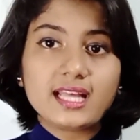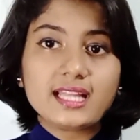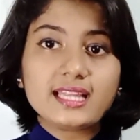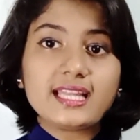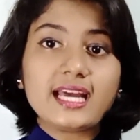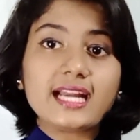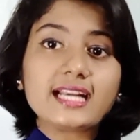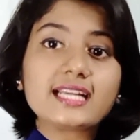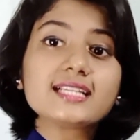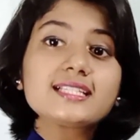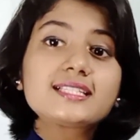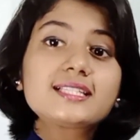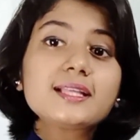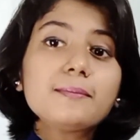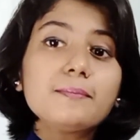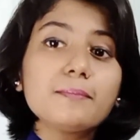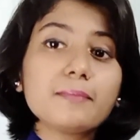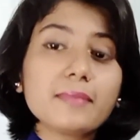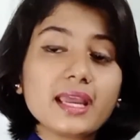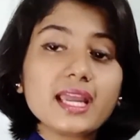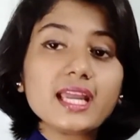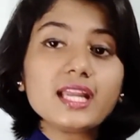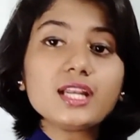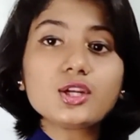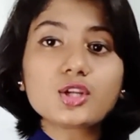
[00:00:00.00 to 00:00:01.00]
That is the
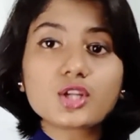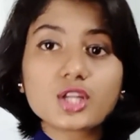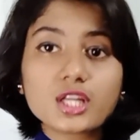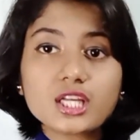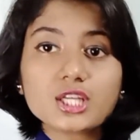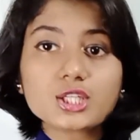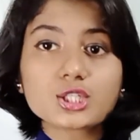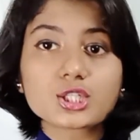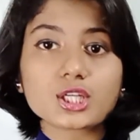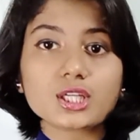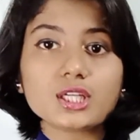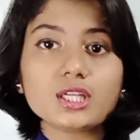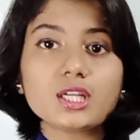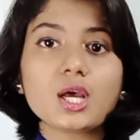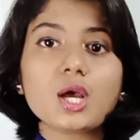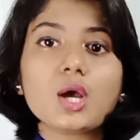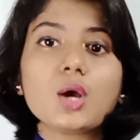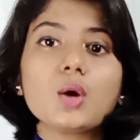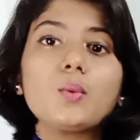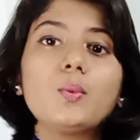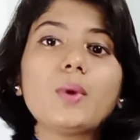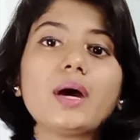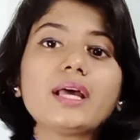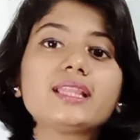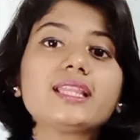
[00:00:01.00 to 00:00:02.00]
main reason
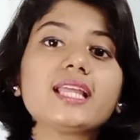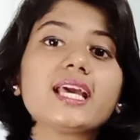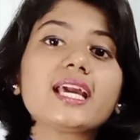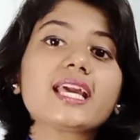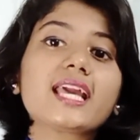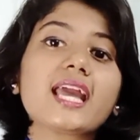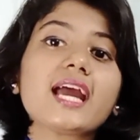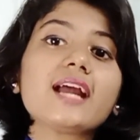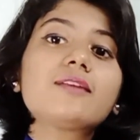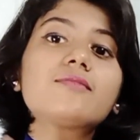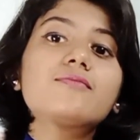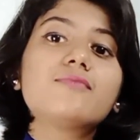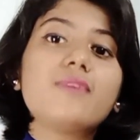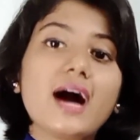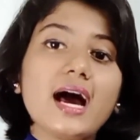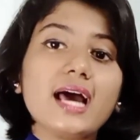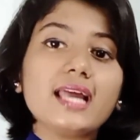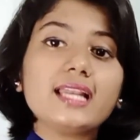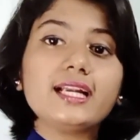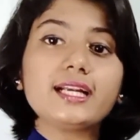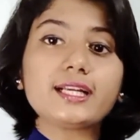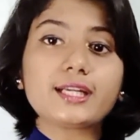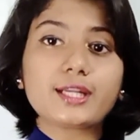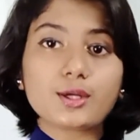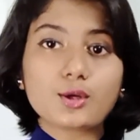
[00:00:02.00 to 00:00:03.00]
why they get
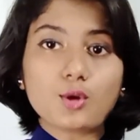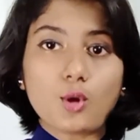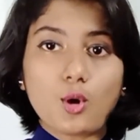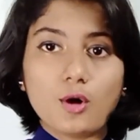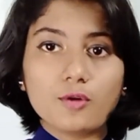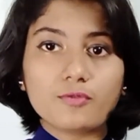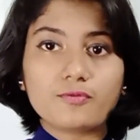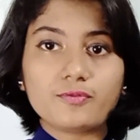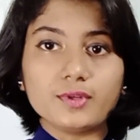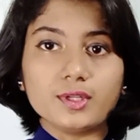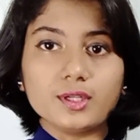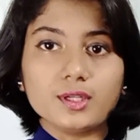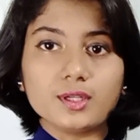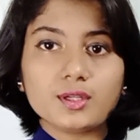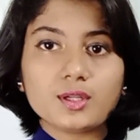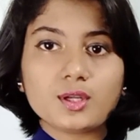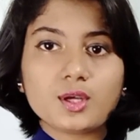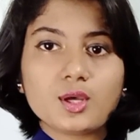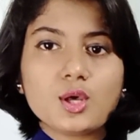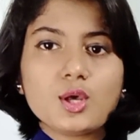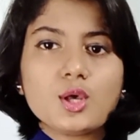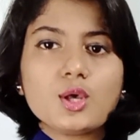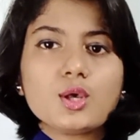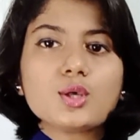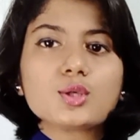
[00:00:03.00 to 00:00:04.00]
violated often.
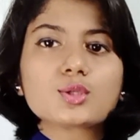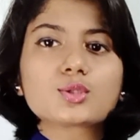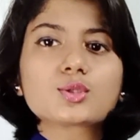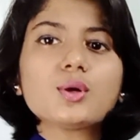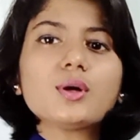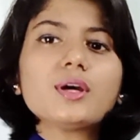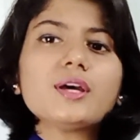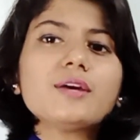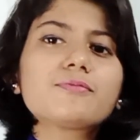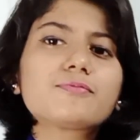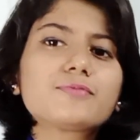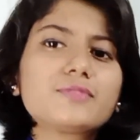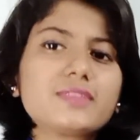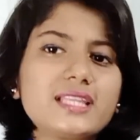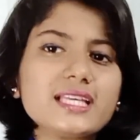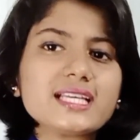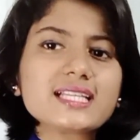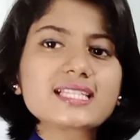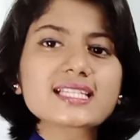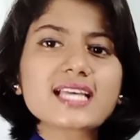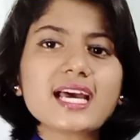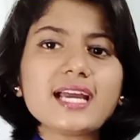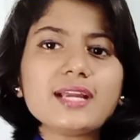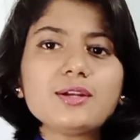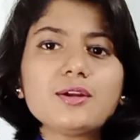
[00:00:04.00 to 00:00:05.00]
So if
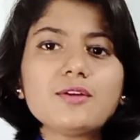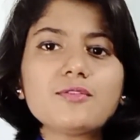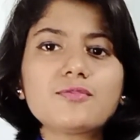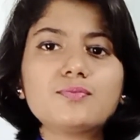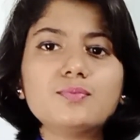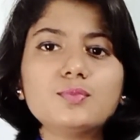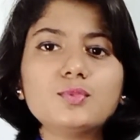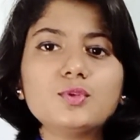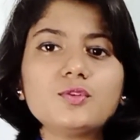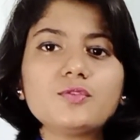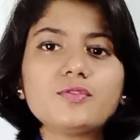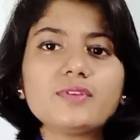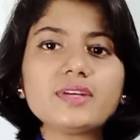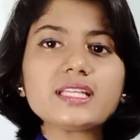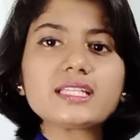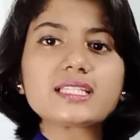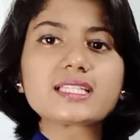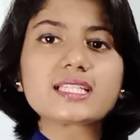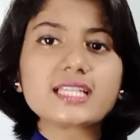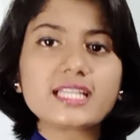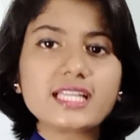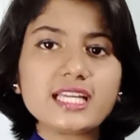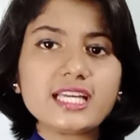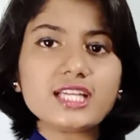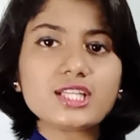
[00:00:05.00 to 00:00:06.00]
this kind of
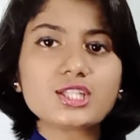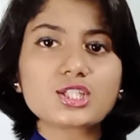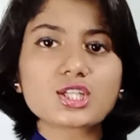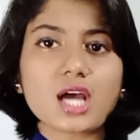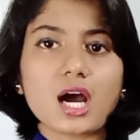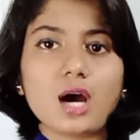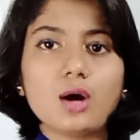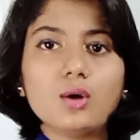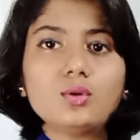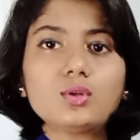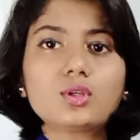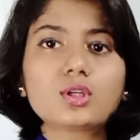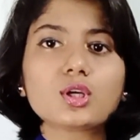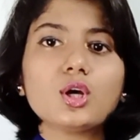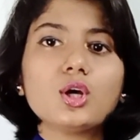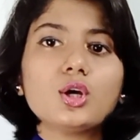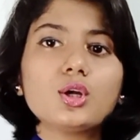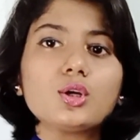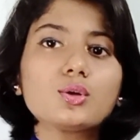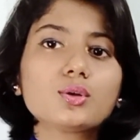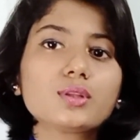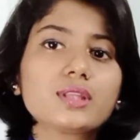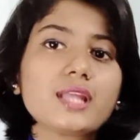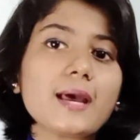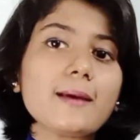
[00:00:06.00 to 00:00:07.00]
movies reach out
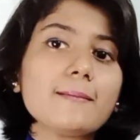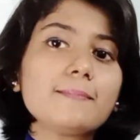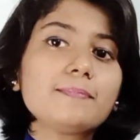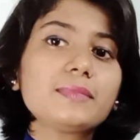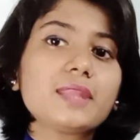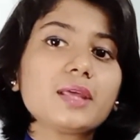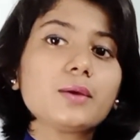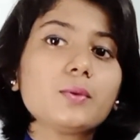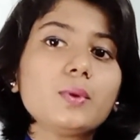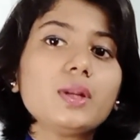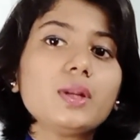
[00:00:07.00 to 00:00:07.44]
to them, they